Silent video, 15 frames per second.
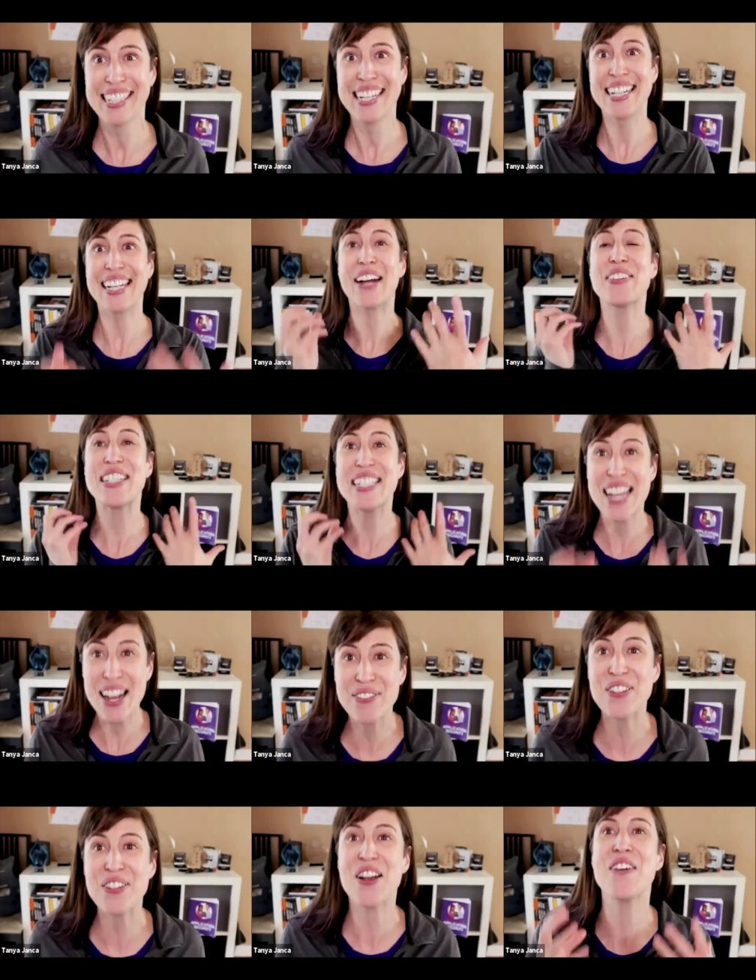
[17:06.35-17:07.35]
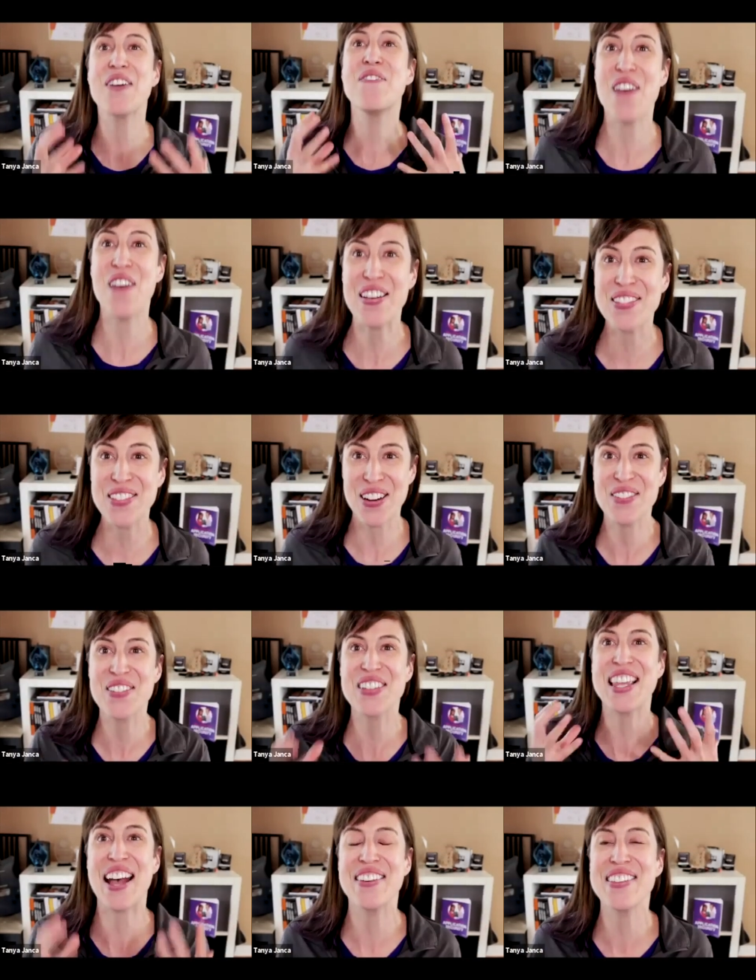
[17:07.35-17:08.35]
And I would never have found her
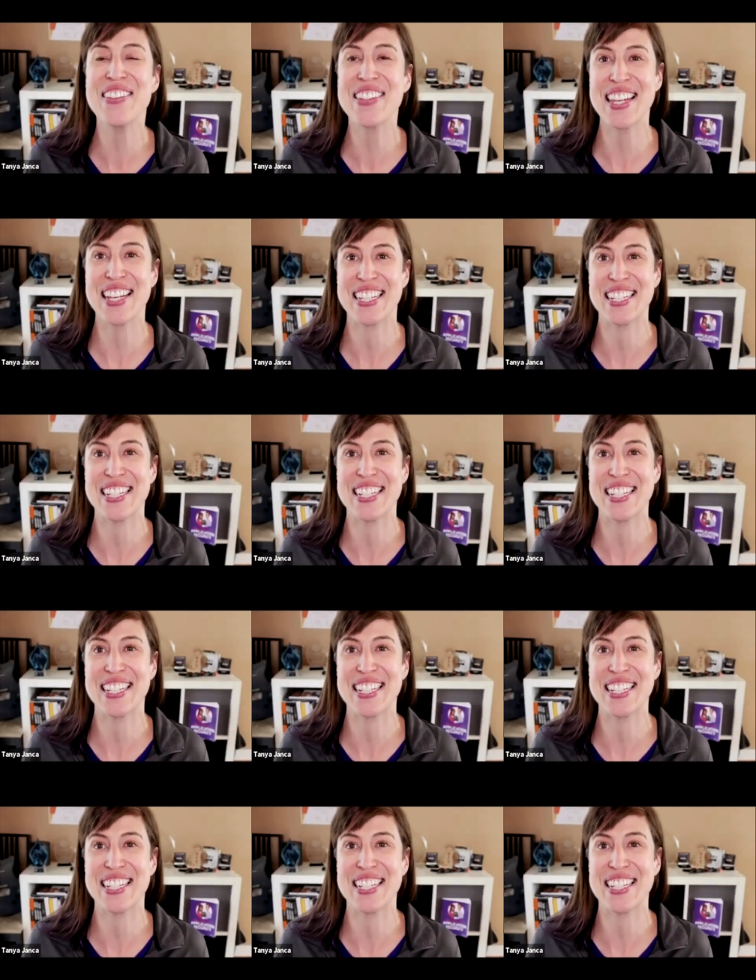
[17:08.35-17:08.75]
without this.